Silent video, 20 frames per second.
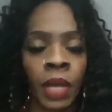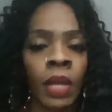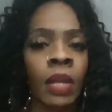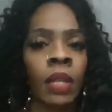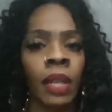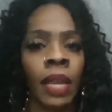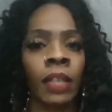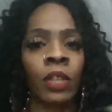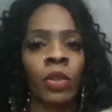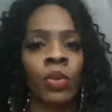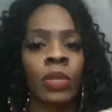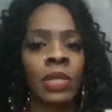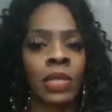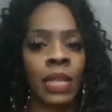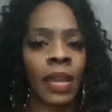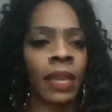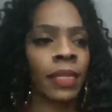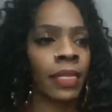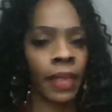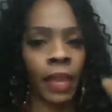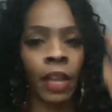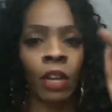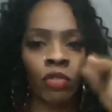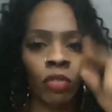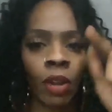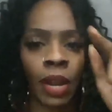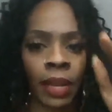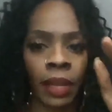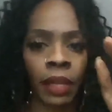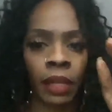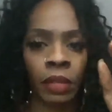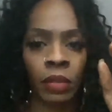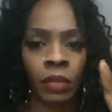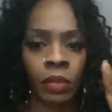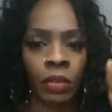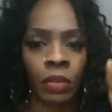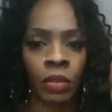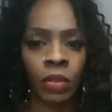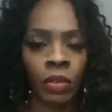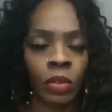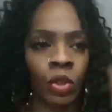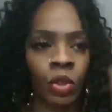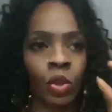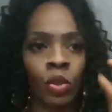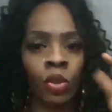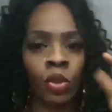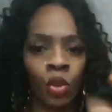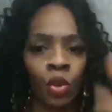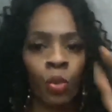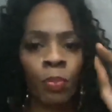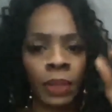Like, you say they're right. You